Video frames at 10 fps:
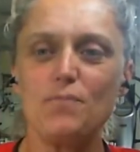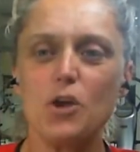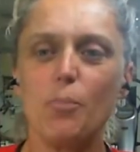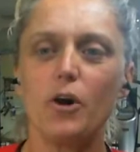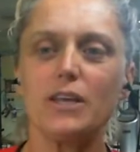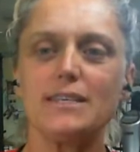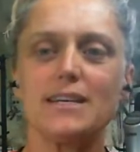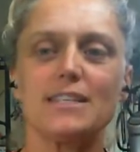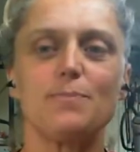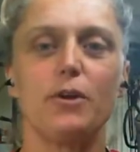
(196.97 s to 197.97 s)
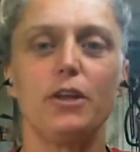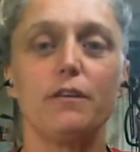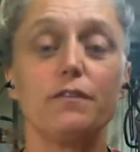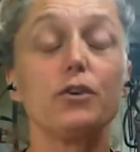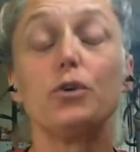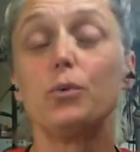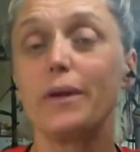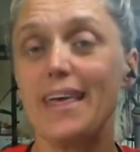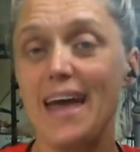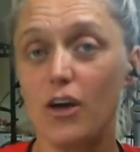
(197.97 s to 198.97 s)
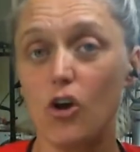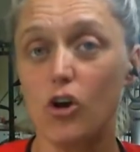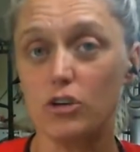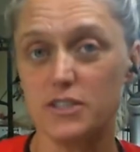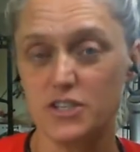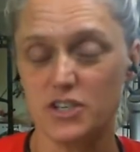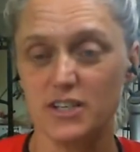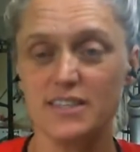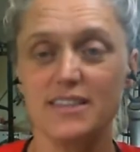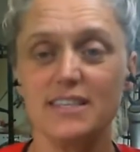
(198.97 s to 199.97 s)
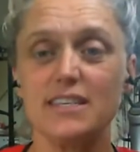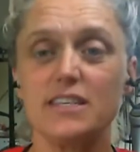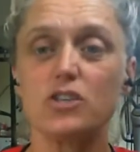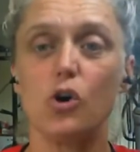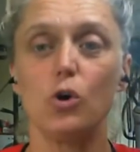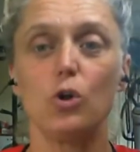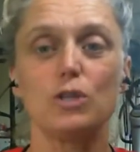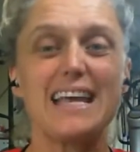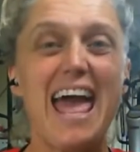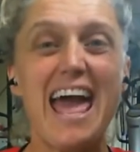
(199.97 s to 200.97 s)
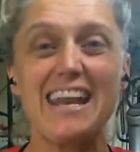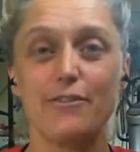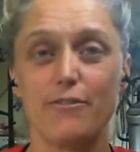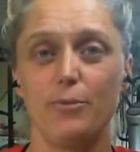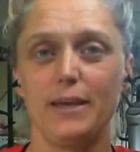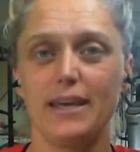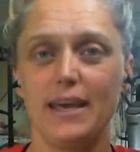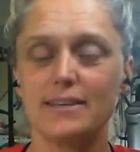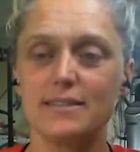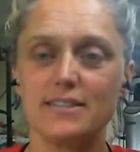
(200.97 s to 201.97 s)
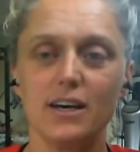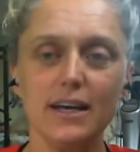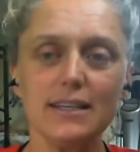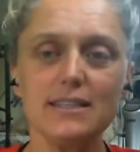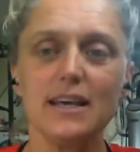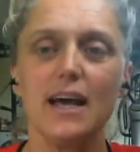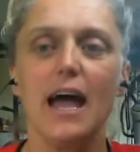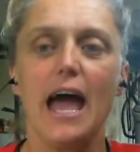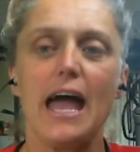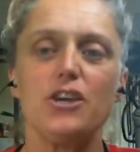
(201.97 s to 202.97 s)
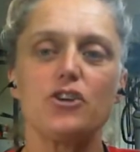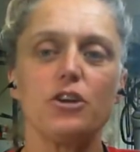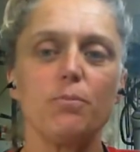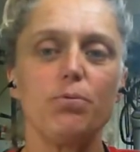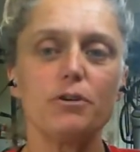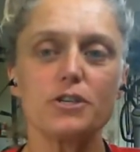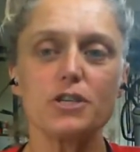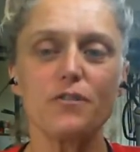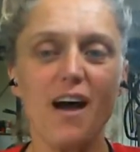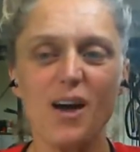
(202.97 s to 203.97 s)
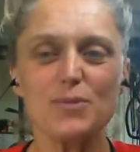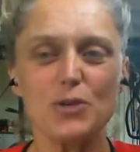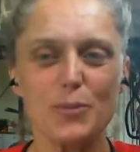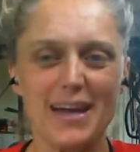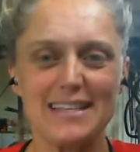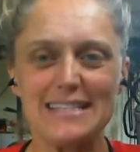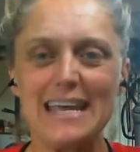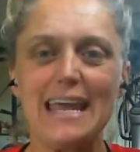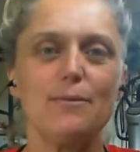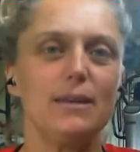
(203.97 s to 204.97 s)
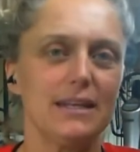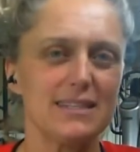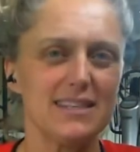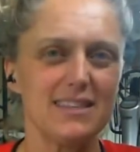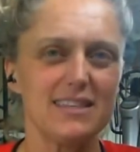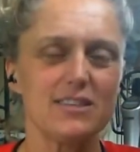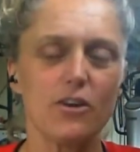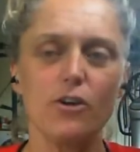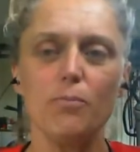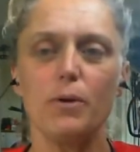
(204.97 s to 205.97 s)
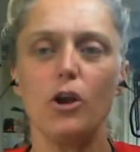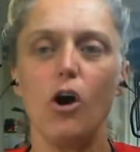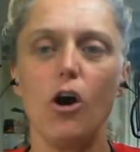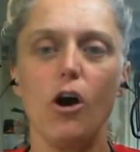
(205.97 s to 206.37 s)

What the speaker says: your body starts burning fuel without oxygen. This is called anaerobic exercise, and you can push for up to about 10 minutes in this zone, but